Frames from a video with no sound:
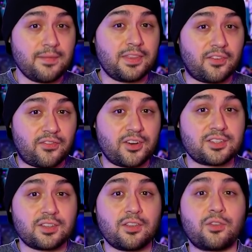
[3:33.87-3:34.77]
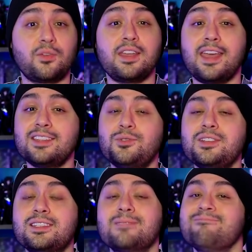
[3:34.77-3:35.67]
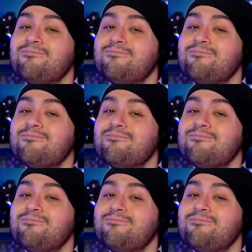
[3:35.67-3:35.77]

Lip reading: the first three entries?